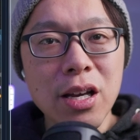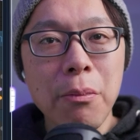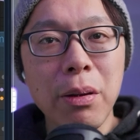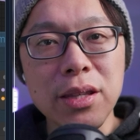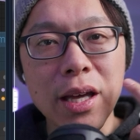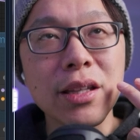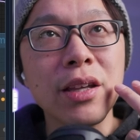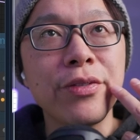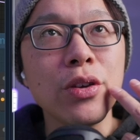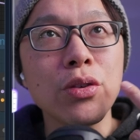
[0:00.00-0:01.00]
But then
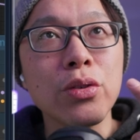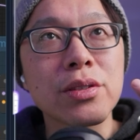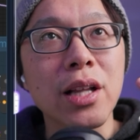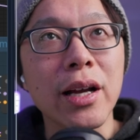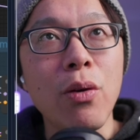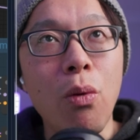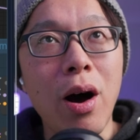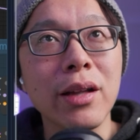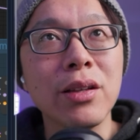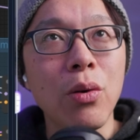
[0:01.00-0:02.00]
if you use like a
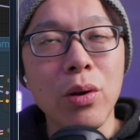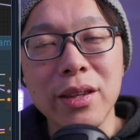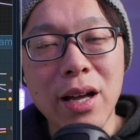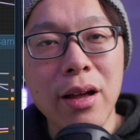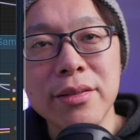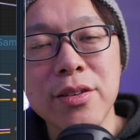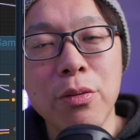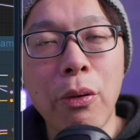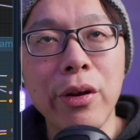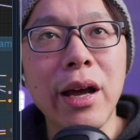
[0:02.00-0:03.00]
1 or
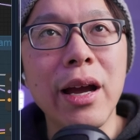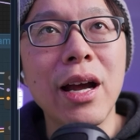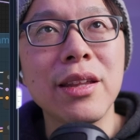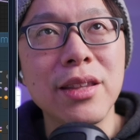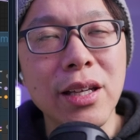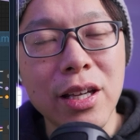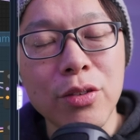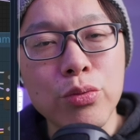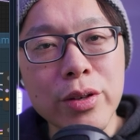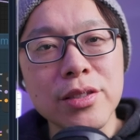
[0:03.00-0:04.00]
0.9, I think it
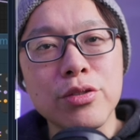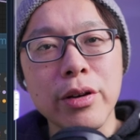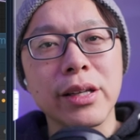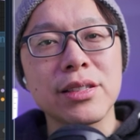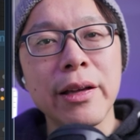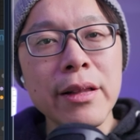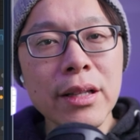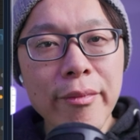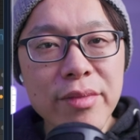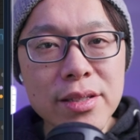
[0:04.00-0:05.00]
restricts
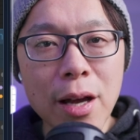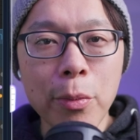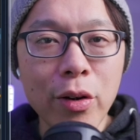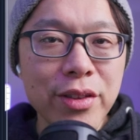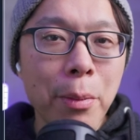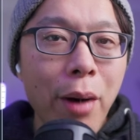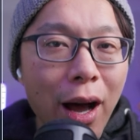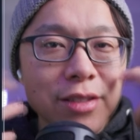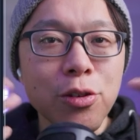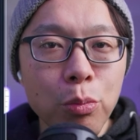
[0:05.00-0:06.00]
some of the
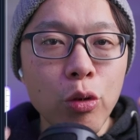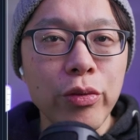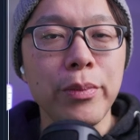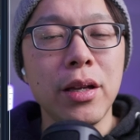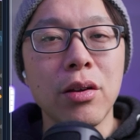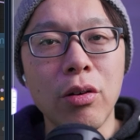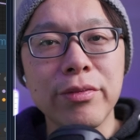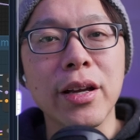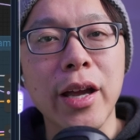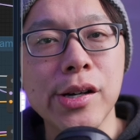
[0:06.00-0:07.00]
muscle movement of
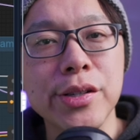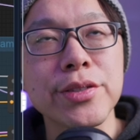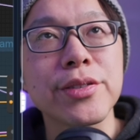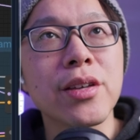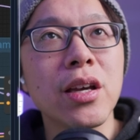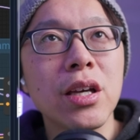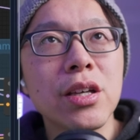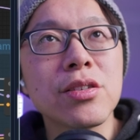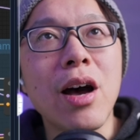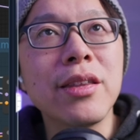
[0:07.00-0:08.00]
the characters.
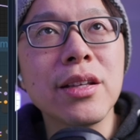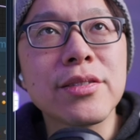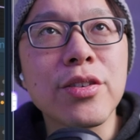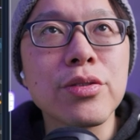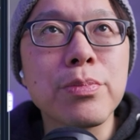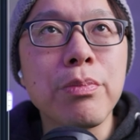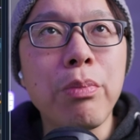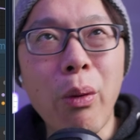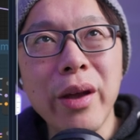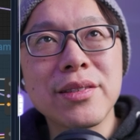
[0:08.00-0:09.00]
So I think
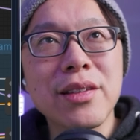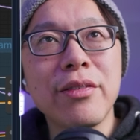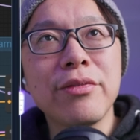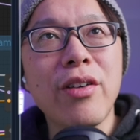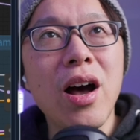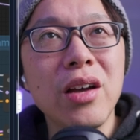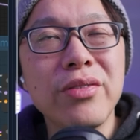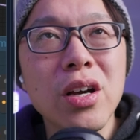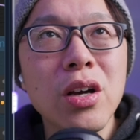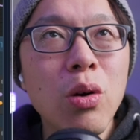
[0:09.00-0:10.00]
0.75
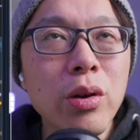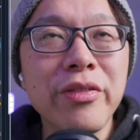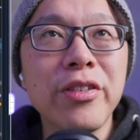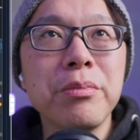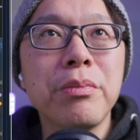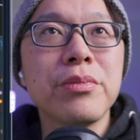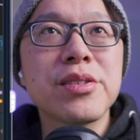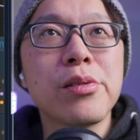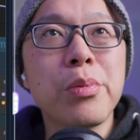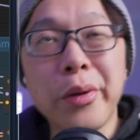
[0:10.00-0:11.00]
or even
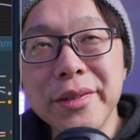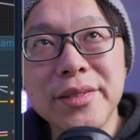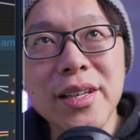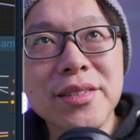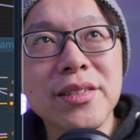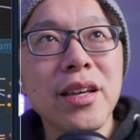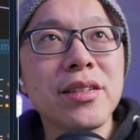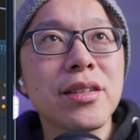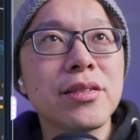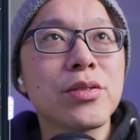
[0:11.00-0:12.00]
0.6
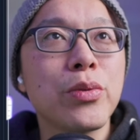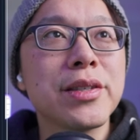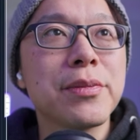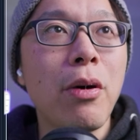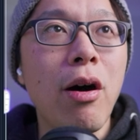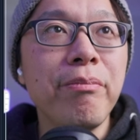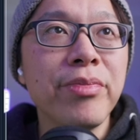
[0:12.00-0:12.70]
is a sweet spot.